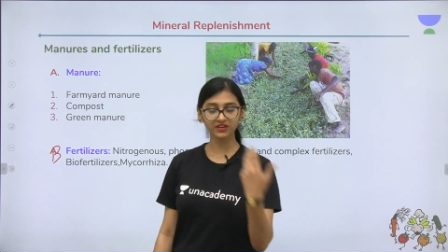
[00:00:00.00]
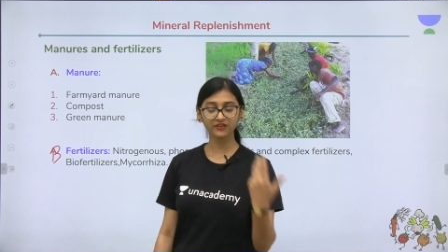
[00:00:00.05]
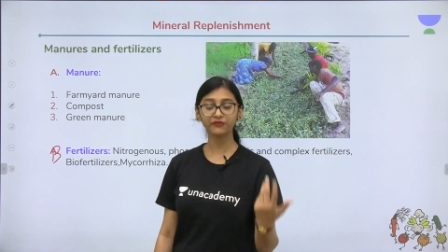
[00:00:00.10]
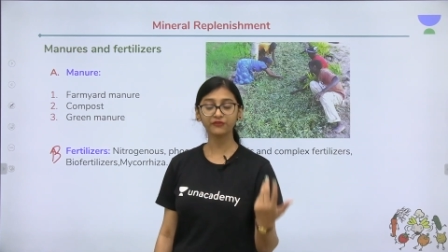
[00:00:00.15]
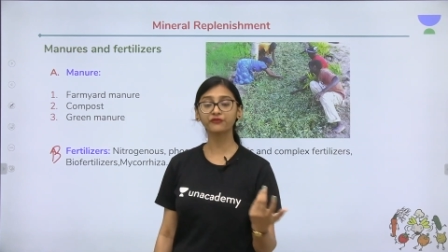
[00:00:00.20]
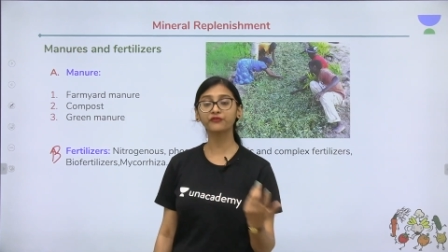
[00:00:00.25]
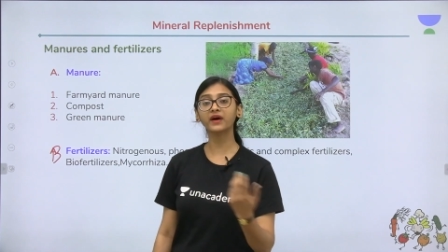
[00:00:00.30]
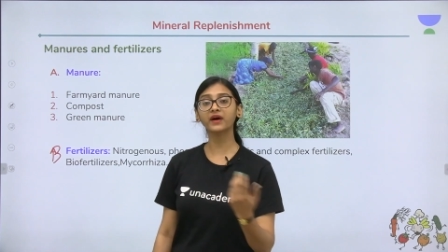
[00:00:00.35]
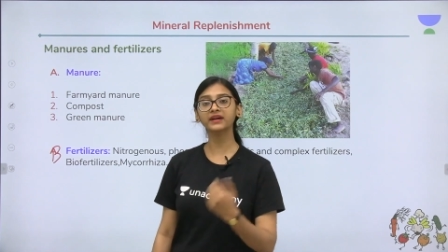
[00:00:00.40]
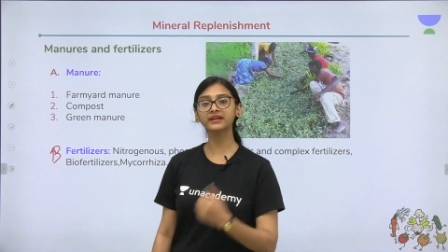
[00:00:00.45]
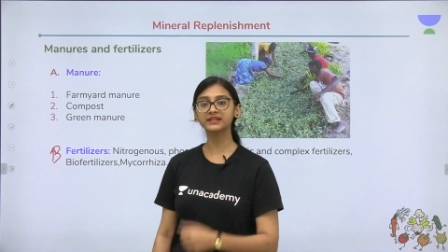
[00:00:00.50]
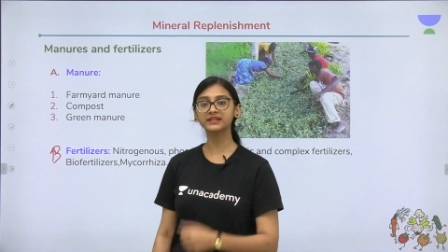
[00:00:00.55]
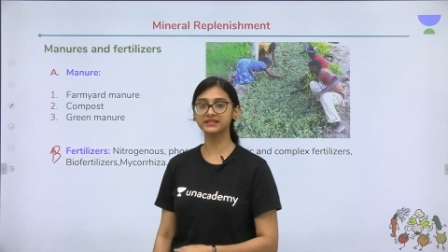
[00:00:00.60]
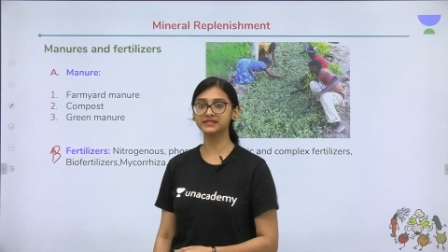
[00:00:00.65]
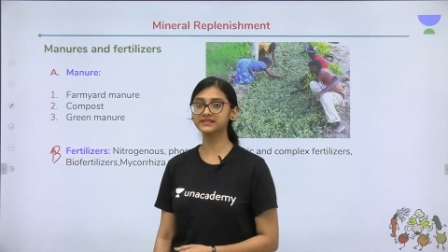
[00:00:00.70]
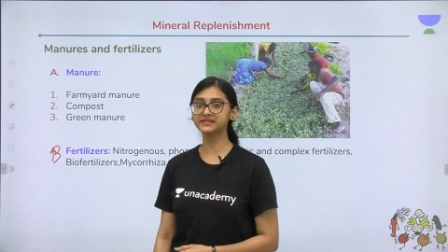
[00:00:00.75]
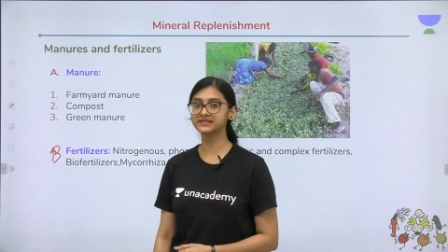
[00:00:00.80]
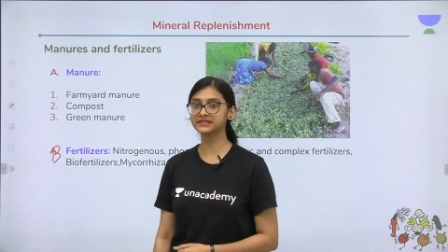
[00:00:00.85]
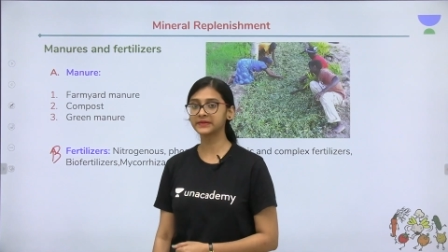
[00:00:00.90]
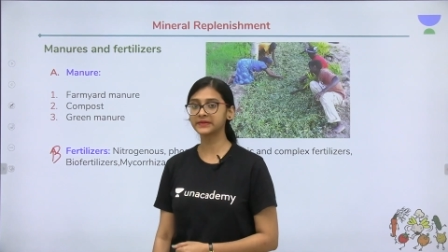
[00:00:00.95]

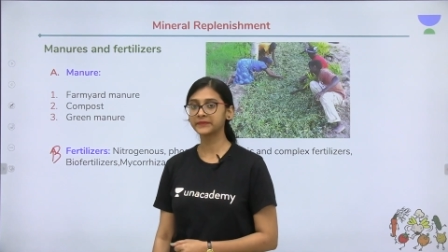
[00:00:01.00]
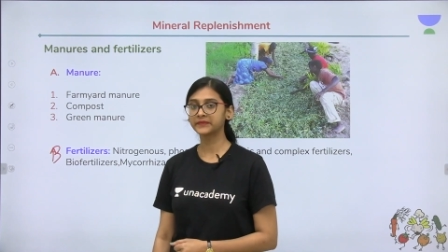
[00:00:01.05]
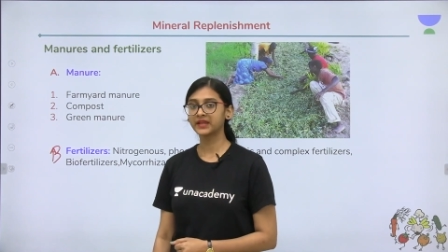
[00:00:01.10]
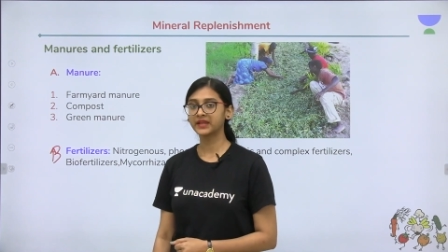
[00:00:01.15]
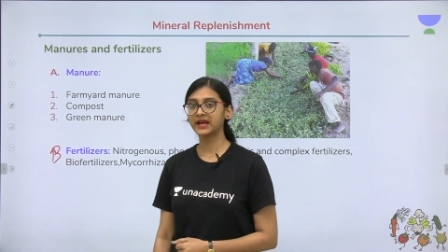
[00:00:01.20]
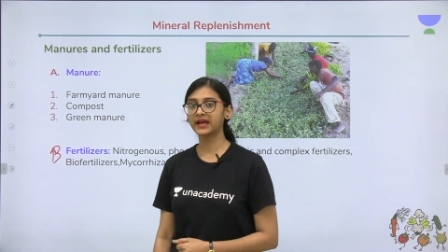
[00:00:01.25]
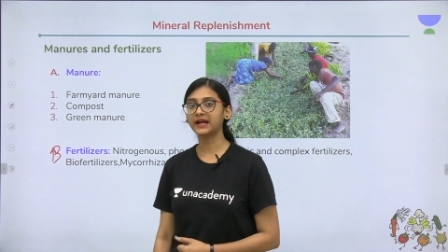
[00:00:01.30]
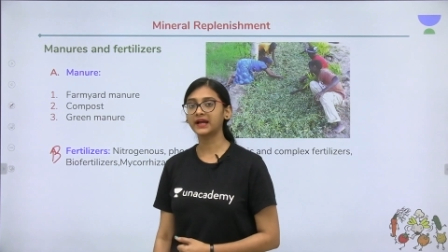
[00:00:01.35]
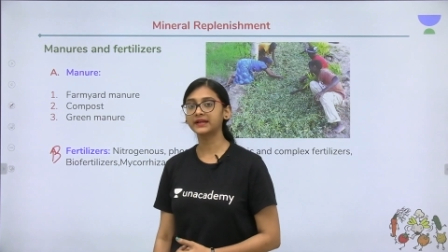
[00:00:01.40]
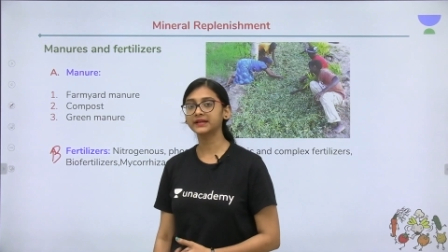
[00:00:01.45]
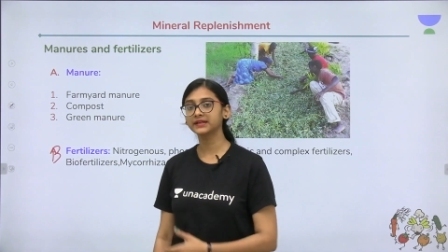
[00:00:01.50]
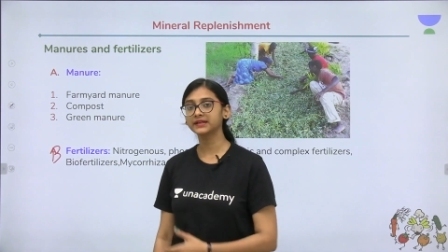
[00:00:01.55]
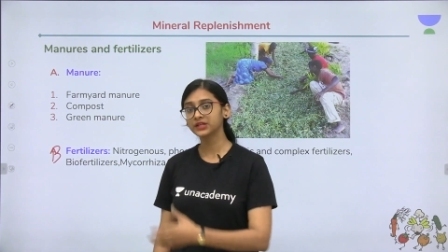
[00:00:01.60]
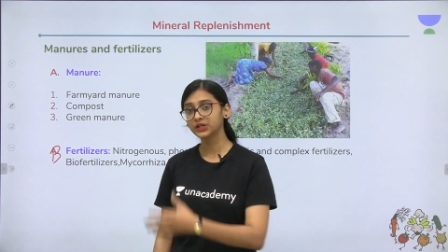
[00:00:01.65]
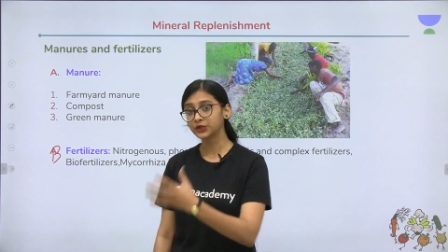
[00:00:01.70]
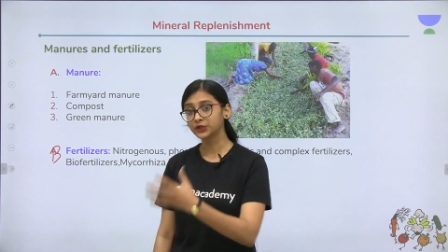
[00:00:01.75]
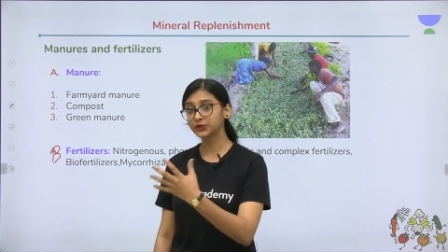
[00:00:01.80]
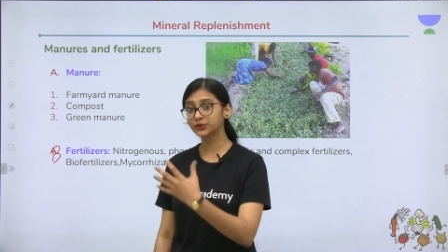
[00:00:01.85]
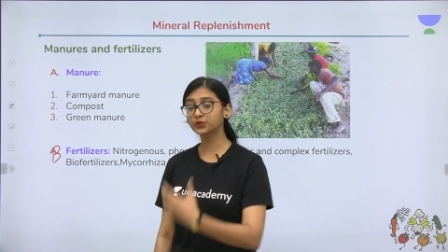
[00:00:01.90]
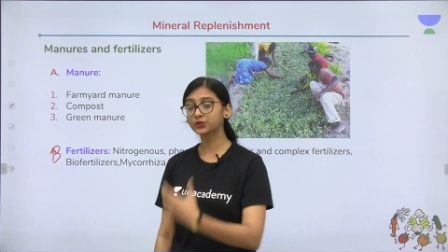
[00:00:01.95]
fungus and
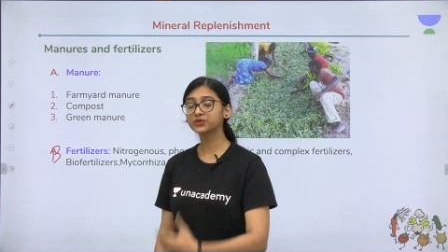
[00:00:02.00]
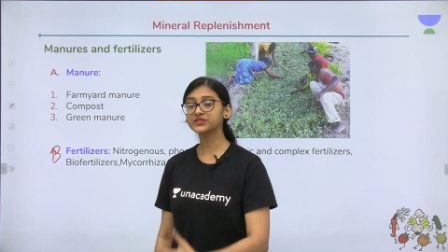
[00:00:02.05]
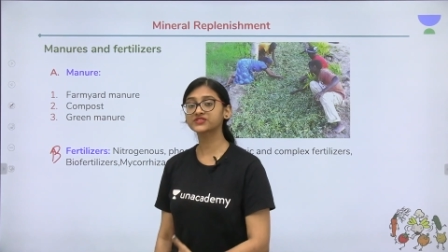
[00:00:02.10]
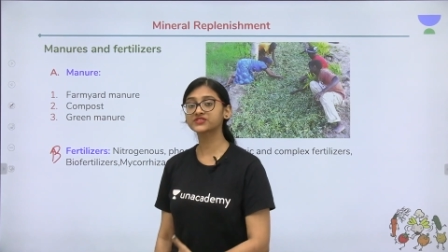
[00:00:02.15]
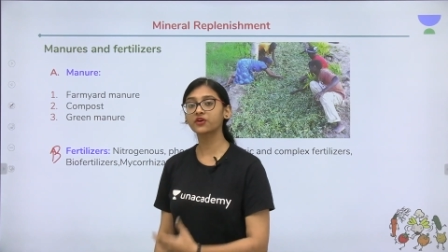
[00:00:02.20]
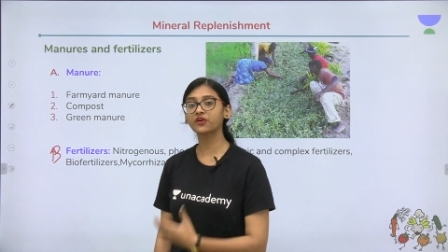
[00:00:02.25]
roots